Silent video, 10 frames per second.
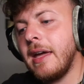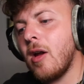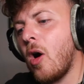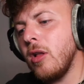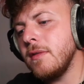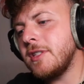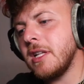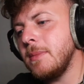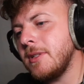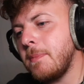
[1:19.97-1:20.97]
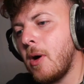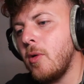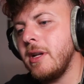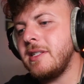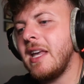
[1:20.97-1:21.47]
And all of Slim's
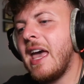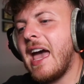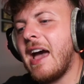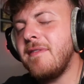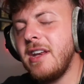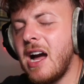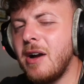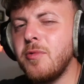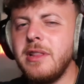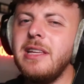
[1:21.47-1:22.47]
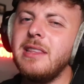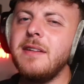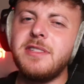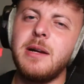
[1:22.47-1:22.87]
opponents have not really lived